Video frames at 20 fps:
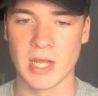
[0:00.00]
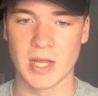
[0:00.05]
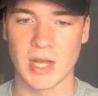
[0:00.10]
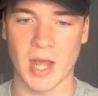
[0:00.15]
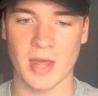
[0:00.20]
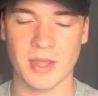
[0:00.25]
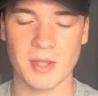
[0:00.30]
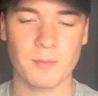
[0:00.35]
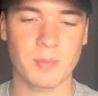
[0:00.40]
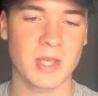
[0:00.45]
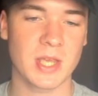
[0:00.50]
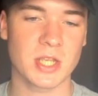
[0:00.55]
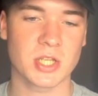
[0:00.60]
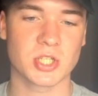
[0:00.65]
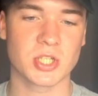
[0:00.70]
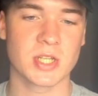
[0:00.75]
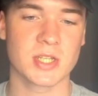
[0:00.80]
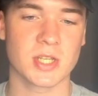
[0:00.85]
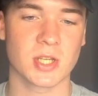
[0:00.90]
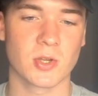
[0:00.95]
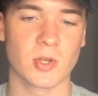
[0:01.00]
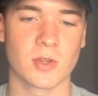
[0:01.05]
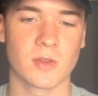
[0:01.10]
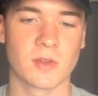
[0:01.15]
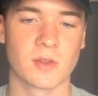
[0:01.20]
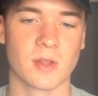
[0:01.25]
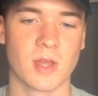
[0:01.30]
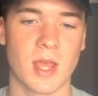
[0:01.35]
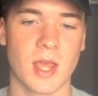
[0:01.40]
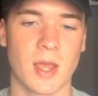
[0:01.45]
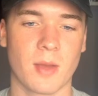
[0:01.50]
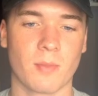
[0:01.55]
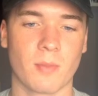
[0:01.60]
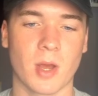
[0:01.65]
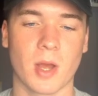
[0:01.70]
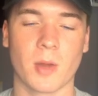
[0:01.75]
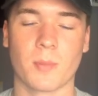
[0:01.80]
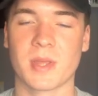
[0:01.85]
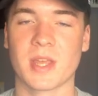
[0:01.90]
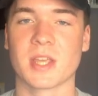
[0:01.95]
I think PSG is a good,
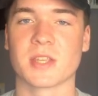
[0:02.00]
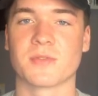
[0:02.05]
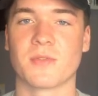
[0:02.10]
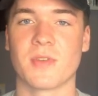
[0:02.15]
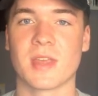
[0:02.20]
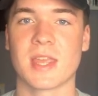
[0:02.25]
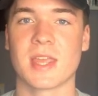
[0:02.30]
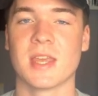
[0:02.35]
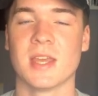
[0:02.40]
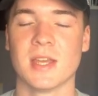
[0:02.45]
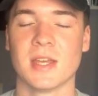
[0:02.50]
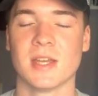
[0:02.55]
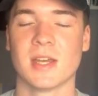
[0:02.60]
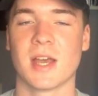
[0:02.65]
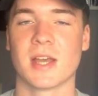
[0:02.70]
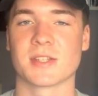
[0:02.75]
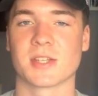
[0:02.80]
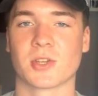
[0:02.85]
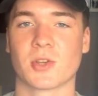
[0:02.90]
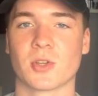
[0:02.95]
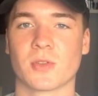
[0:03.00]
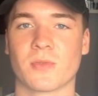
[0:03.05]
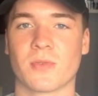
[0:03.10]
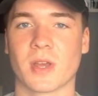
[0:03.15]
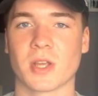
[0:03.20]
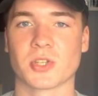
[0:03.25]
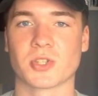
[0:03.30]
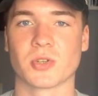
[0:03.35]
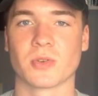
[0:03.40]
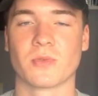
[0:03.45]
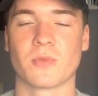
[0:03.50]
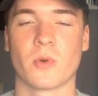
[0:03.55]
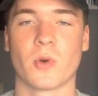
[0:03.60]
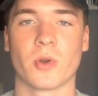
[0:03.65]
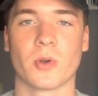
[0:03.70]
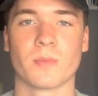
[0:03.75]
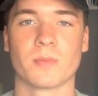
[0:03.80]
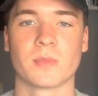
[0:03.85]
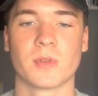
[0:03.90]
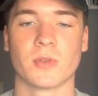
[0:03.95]
PSV is a good fixture for
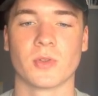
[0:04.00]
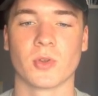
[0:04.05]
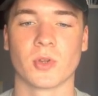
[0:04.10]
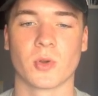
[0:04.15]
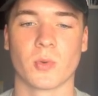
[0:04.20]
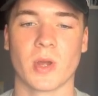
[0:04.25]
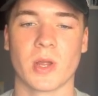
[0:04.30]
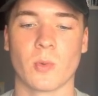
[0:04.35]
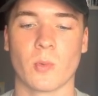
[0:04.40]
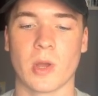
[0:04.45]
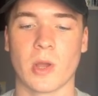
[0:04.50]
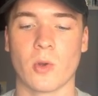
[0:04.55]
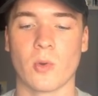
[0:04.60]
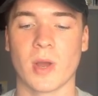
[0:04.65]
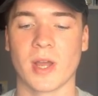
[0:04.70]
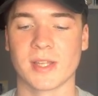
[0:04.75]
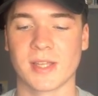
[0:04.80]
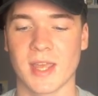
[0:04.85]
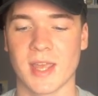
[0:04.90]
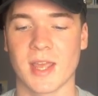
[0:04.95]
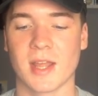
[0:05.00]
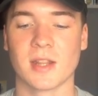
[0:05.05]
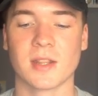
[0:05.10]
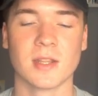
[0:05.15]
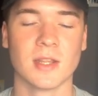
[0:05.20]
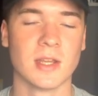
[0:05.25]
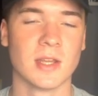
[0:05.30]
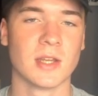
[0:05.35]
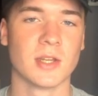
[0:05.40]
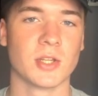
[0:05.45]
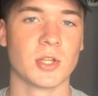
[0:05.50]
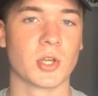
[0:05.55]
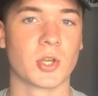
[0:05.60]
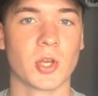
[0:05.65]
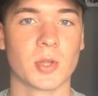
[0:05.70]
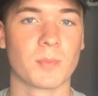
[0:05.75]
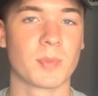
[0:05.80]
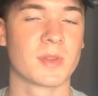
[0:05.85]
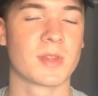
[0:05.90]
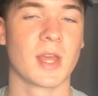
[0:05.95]
him to do quite well. Again, you
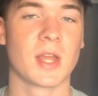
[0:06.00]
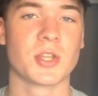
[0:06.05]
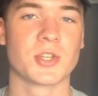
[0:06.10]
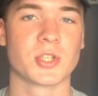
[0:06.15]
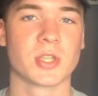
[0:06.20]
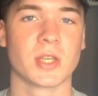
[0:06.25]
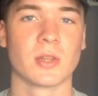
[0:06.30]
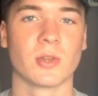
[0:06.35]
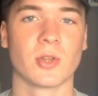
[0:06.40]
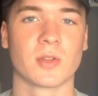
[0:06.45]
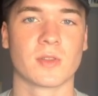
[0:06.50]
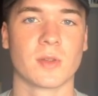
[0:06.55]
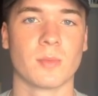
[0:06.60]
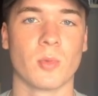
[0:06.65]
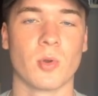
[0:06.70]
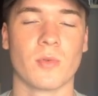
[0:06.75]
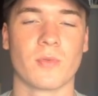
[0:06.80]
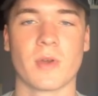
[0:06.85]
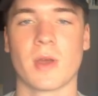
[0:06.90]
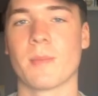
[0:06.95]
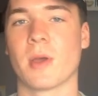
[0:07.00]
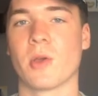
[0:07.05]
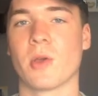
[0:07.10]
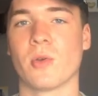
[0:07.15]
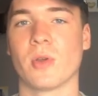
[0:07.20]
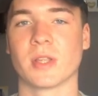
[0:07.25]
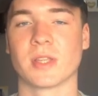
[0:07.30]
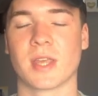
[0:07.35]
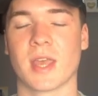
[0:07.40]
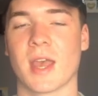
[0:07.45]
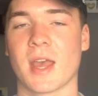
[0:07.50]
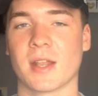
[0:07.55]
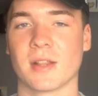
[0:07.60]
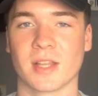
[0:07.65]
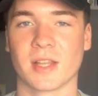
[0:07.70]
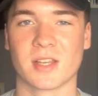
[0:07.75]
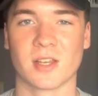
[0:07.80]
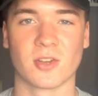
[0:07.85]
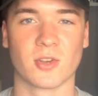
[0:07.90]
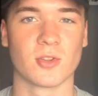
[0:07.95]
could potentially look to move him out and get in
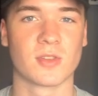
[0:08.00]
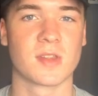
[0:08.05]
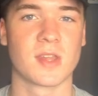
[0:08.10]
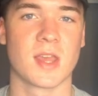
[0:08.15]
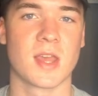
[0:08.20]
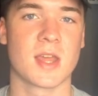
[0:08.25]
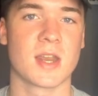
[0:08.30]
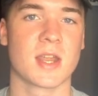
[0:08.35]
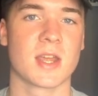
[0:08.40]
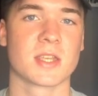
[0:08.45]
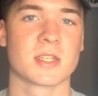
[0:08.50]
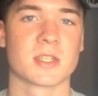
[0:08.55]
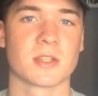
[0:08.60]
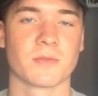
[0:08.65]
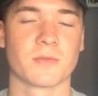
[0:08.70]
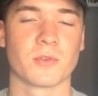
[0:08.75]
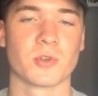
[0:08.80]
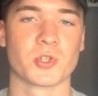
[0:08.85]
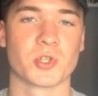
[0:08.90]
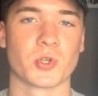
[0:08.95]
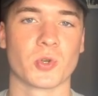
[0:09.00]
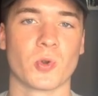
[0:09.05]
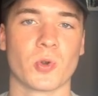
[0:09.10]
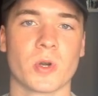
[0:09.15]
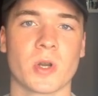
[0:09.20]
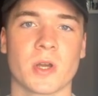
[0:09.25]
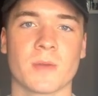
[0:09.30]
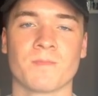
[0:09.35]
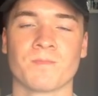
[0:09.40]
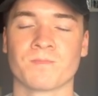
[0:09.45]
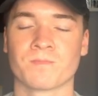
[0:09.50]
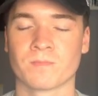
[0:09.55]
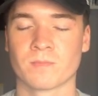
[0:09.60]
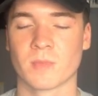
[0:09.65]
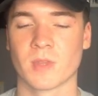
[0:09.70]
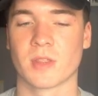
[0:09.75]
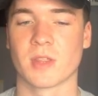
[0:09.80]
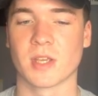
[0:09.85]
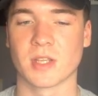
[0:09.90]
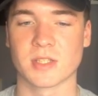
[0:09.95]
like a Gutierrez for Girona.
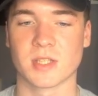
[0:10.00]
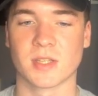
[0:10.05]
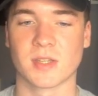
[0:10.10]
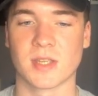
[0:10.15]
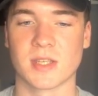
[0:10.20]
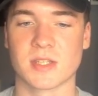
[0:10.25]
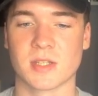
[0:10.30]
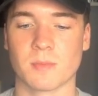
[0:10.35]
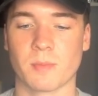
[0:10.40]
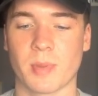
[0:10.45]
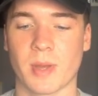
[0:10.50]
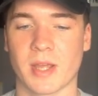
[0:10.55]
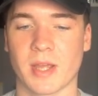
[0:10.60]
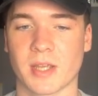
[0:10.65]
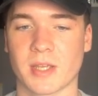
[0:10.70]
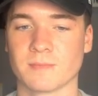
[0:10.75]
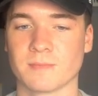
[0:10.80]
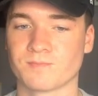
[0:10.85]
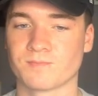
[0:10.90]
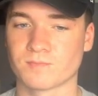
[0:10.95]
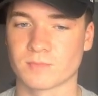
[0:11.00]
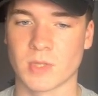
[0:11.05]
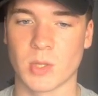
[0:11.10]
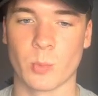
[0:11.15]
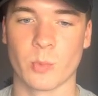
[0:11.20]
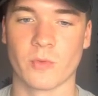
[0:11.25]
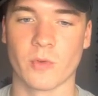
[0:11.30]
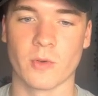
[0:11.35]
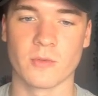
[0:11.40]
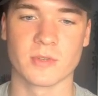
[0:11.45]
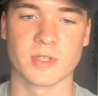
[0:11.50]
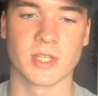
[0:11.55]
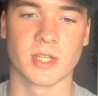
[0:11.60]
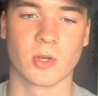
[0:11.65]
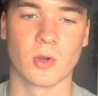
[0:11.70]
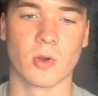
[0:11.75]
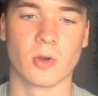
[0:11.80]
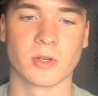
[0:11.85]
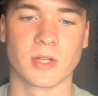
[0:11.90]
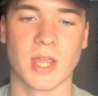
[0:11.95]
I think it's a decent pick. And then we've obviously
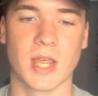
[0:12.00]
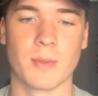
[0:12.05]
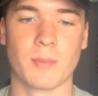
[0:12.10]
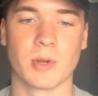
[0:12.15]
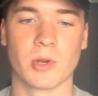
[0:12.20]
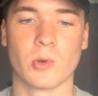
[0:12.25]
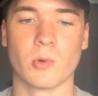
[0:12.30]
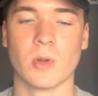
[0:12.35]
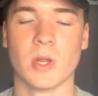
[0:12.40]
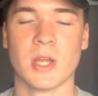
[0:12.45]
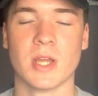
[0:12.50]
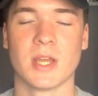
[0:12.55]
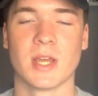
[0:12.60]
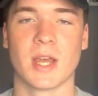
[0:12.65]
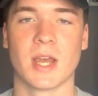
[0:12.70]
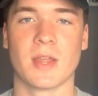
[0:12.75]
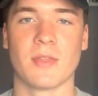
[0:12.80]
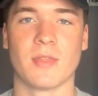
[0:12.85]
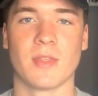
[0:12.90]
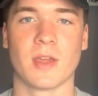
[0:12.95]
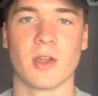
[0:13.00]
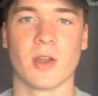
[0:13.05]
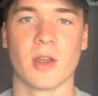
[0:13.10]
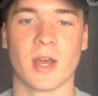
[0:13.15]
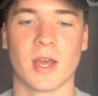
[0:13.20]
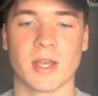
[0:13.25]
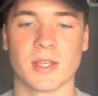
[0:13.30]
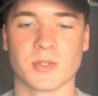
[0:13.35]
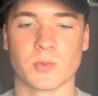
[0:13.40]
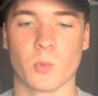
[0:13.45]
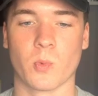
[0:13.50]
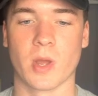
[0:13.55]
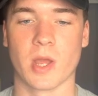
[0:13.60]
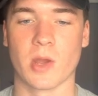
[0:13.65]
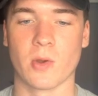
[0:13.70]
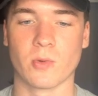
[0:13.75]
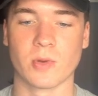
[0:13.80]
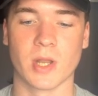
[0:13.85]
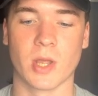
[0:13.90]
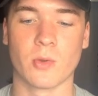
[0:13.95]
got Gabriel in there as
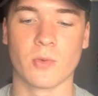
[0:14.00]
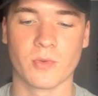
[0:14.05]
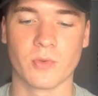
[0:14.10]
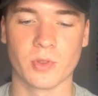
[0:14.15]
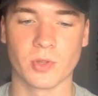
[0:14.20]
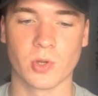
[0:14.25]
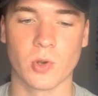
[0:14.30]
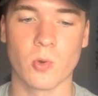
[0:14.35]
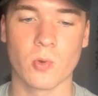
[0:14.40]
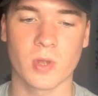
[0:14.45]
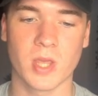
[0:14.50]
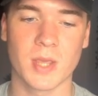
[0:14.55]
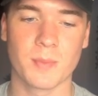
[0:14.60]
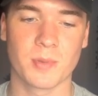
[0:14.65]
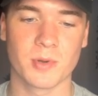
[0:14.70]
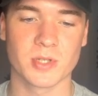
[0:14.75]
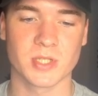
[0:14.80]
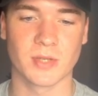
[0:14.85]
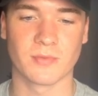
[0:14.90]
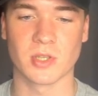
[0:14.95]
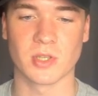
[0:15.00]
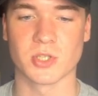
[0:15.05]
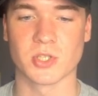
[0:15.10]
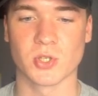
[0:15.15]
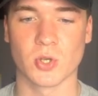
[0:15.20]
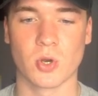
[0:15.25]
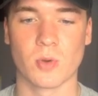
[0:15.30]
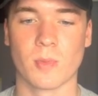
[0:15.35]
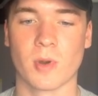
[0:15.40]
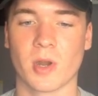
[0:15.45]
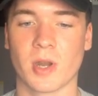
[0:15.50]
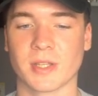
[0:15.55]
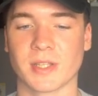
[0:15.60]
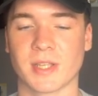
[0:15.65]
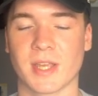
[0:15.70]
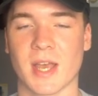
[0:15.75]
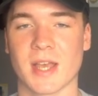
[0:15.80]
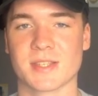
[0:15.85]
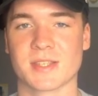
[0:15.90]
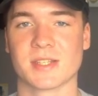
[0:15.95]
well. Now for the goalkeepers, I've got Sommer and
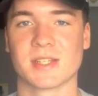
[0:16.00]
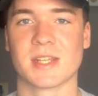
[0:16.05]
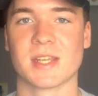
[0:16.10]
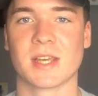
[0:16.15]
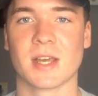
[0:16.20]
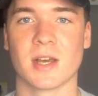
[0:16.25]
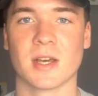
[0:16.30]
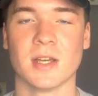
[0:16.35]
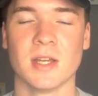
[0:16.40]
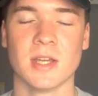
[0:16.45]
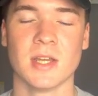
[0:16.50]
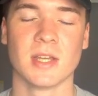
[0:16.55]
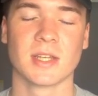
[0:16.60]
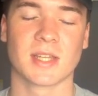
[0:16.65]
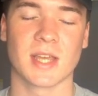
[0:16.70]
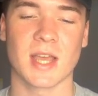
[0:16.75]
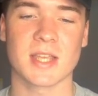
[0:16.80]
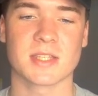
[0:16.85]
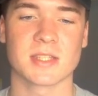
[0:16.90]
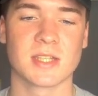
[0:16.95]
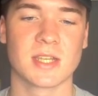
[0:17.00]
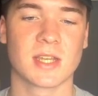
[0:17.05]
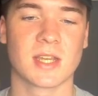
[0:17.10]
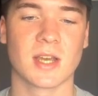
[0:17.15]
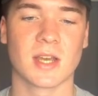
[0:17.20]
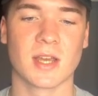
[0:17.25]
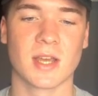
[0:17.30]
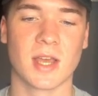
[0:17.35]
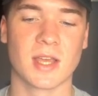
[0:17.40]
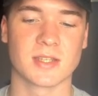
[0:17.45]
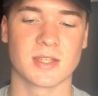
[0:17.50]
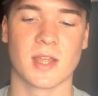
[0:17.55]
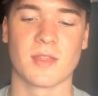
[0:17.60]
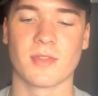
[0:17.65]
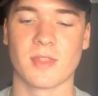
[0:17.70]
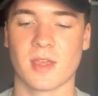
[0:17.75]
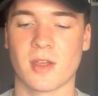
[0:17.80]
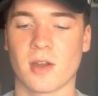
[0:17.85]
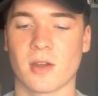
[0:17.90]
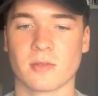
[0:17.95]
Gazzaniga. Gazzaniga is
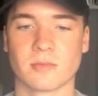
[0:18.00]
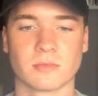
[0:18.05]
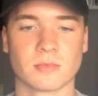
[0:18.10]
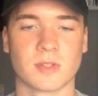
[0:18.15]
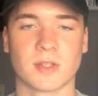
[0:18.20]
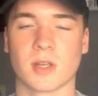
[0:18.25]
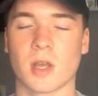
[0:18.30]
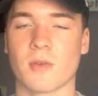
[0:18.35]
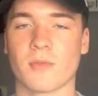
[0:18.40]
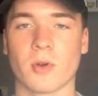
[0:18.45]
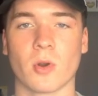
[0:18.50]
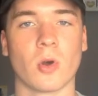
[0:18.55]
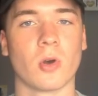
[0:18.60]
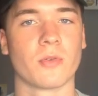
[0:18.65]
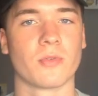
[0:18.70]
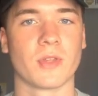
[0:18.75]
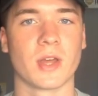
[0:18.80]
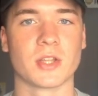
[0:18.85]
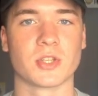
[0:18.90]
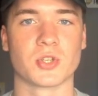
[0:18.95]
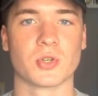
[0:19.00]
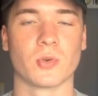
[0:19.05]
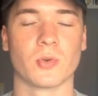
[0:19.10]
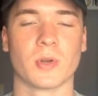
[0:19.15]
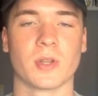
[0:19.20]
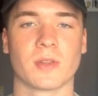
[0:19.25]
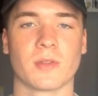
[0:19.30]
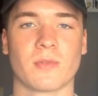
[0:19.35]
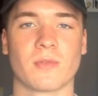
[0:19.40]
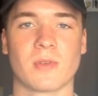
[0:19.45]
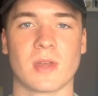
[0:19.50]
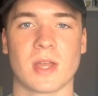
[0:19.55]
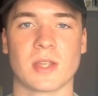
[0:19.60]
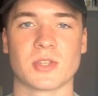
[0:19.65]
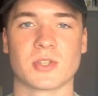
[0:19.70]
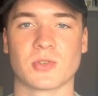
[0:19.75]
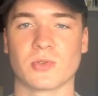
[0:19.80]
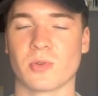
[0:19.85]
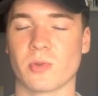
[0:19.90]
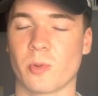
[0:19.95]
in there to cover off that Girona
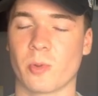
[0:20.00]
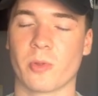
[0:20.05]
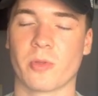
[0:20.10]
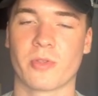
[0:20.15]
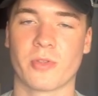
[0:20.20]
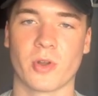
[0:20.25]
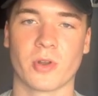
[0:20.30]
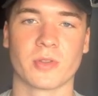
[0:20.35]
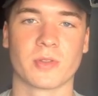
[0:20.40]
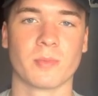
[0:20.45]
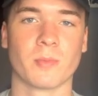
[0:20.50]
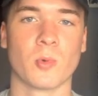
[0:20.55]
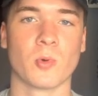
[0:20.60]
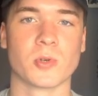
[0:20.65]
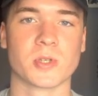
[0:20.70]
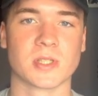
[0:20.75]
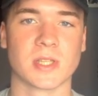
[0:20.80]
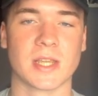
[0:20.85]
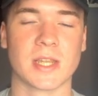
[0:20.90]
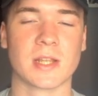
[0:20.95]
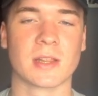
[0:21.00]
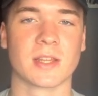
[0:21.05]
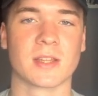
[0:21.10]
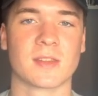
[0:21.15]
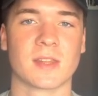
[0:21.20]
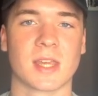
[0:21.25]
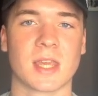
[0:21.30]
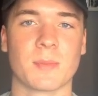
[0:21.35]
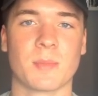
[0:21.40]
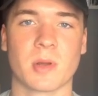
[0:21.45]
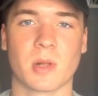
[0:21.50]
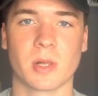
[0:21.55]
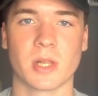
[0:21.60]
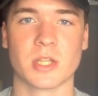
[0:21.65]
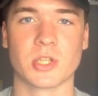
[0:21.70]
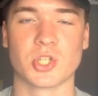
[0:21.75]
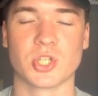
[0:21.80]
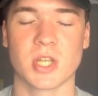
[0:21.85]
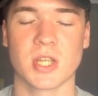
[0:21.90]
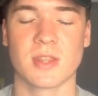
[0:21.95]
defence. You know, the 3rd most likely to keep a
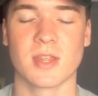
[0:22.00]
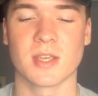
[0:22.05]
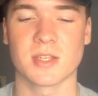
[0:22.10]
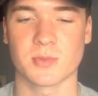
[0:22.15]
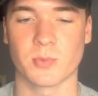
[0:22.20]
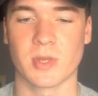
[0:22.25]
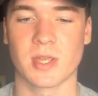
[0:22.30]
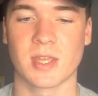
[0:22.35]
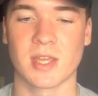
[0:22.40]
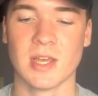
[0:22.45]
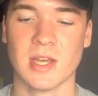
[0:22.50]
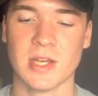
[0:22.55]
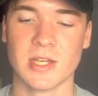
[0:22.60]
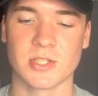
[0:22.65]
clean sheet this week.